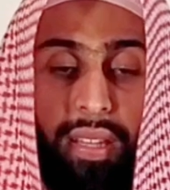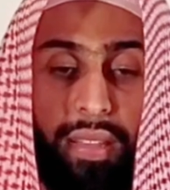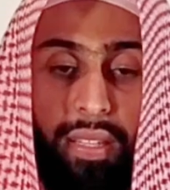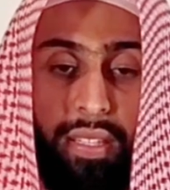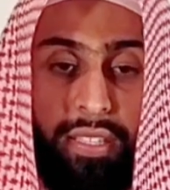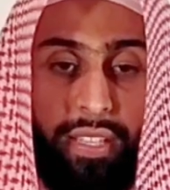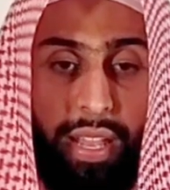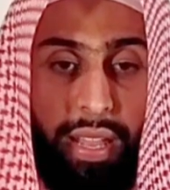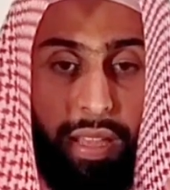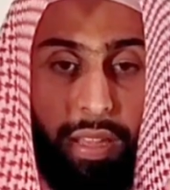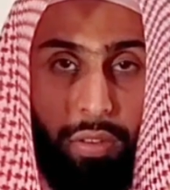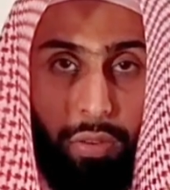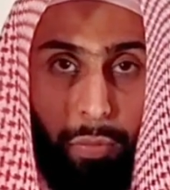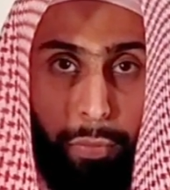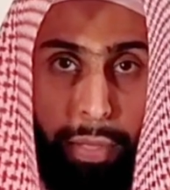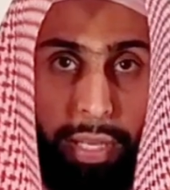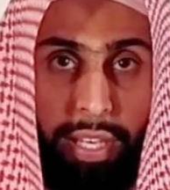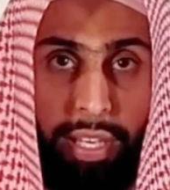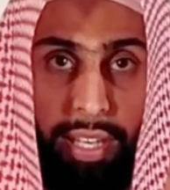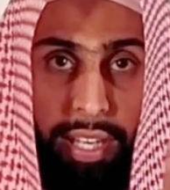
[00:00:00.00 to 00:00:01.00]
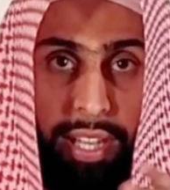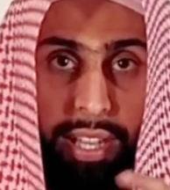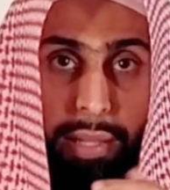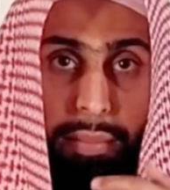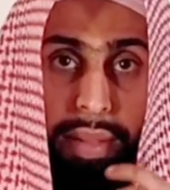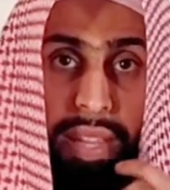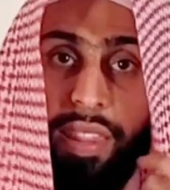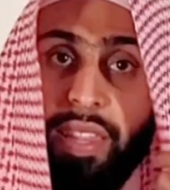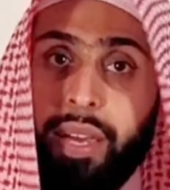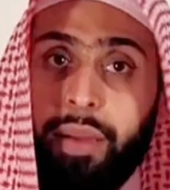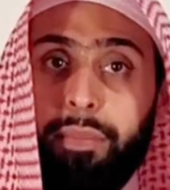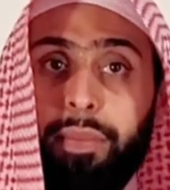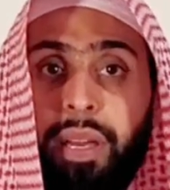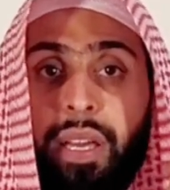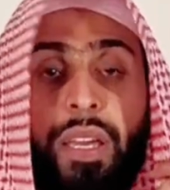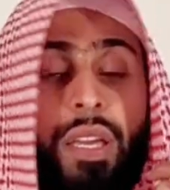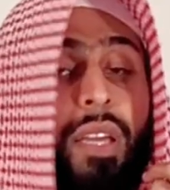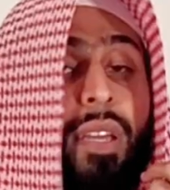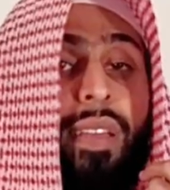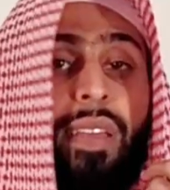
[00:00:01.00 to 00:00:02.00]
The second opinion in the madhab
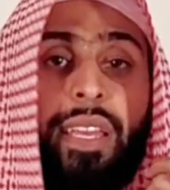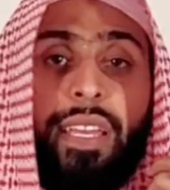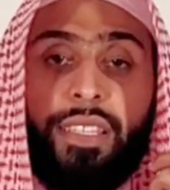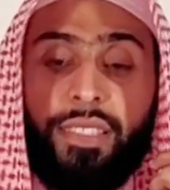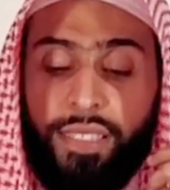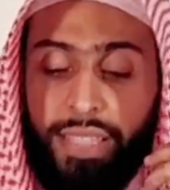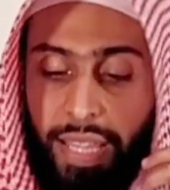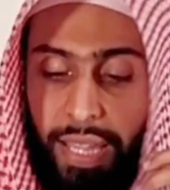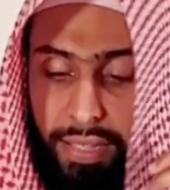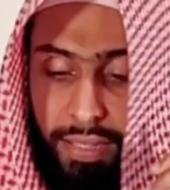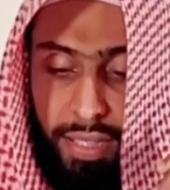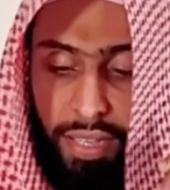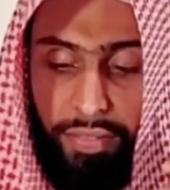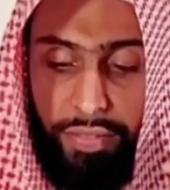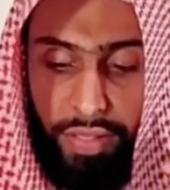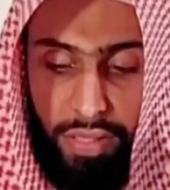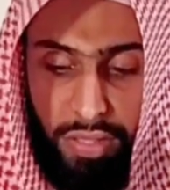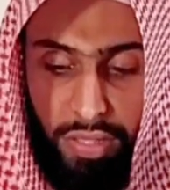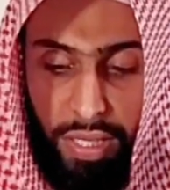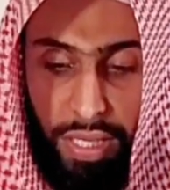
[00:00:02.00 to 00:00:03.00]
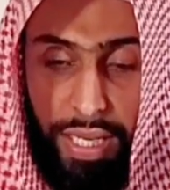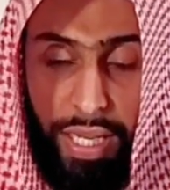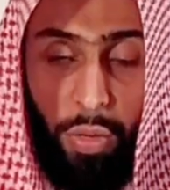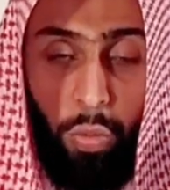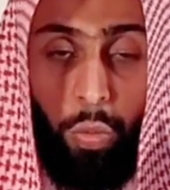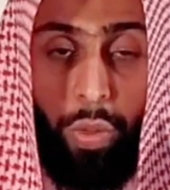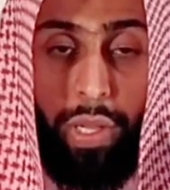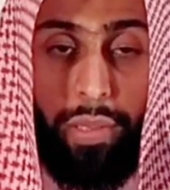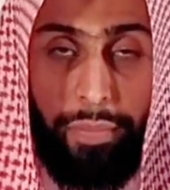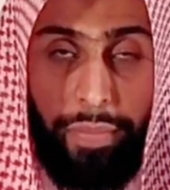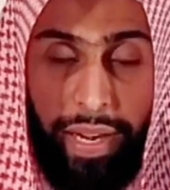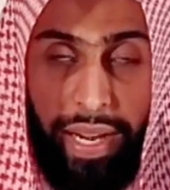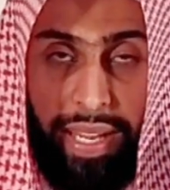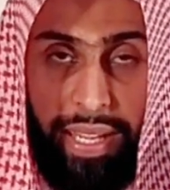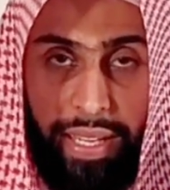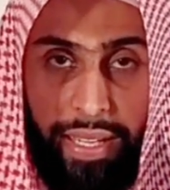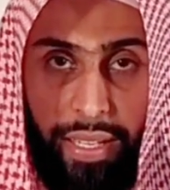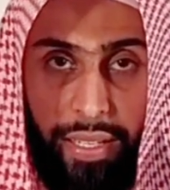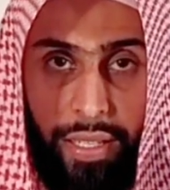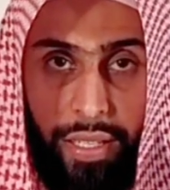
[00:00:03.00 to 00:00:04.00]
is that nafil salah will
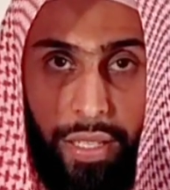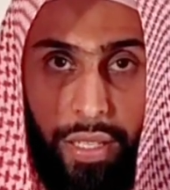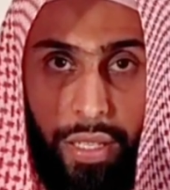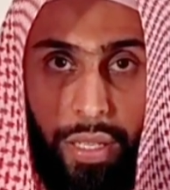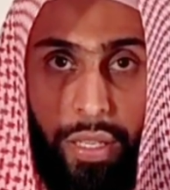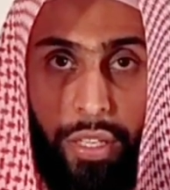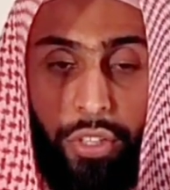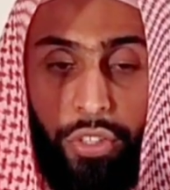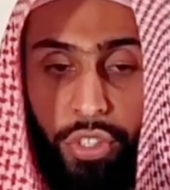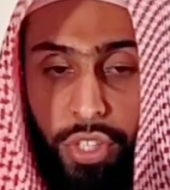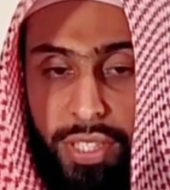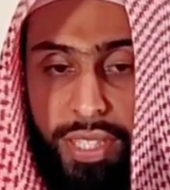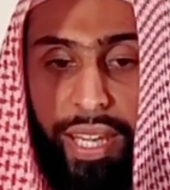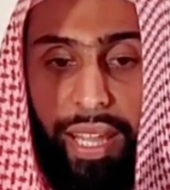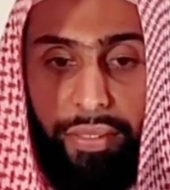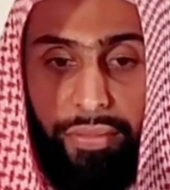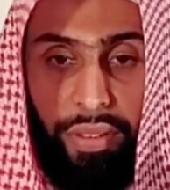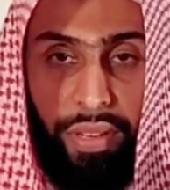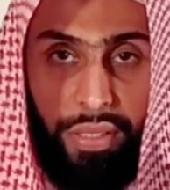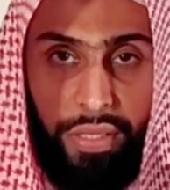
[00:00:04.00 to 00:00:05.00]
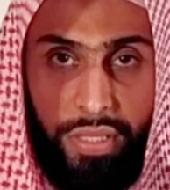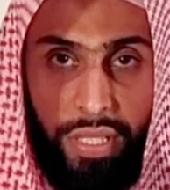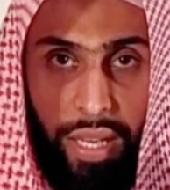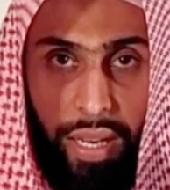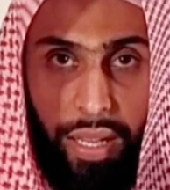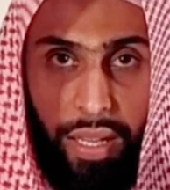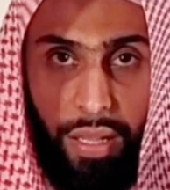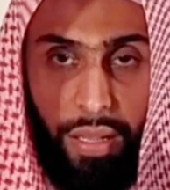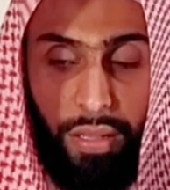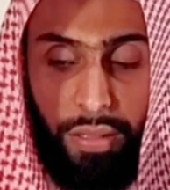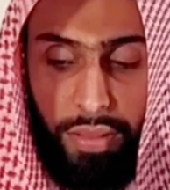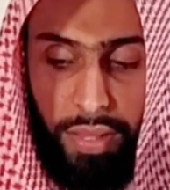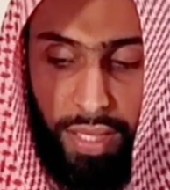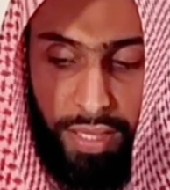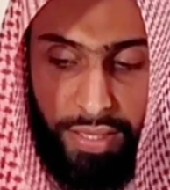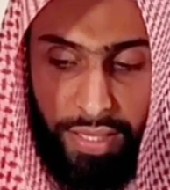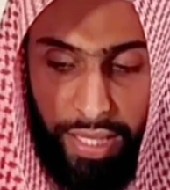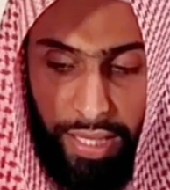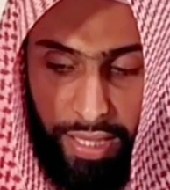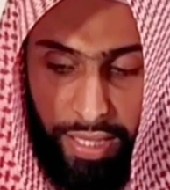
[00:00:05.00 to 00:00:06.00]
break, just like fardh salah. They
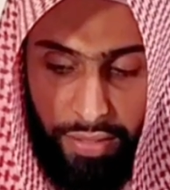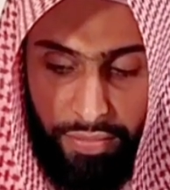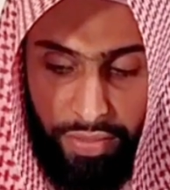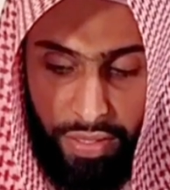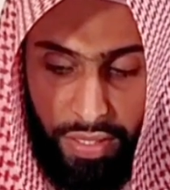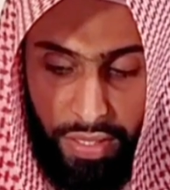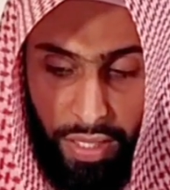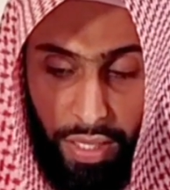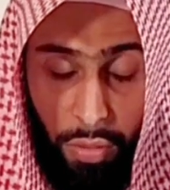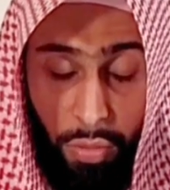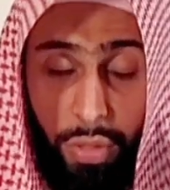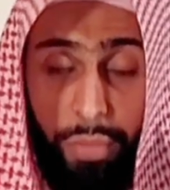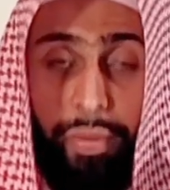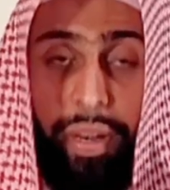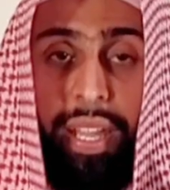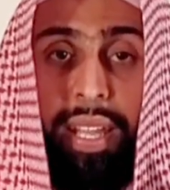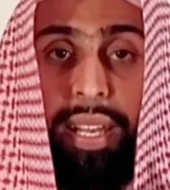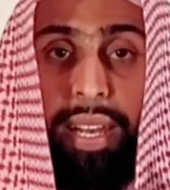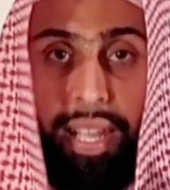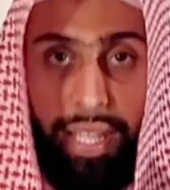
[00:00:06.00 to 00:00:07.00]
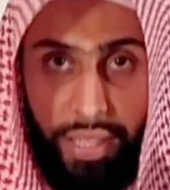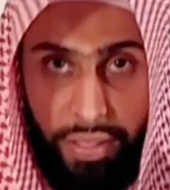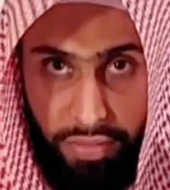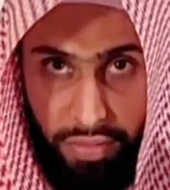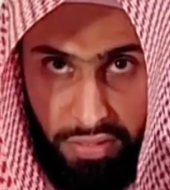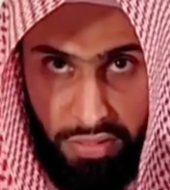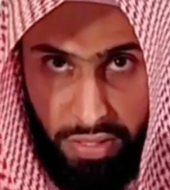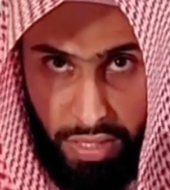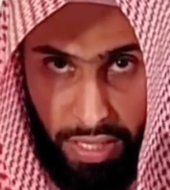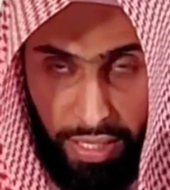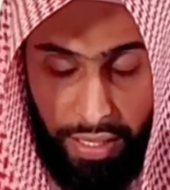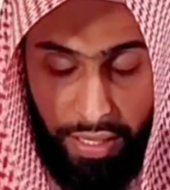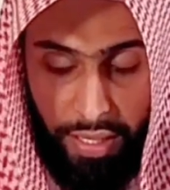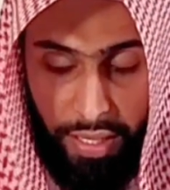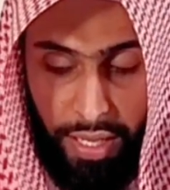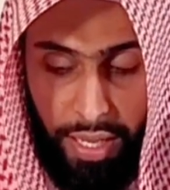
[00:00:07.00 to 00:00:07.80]
say the nafil salah will break like the fardh salah.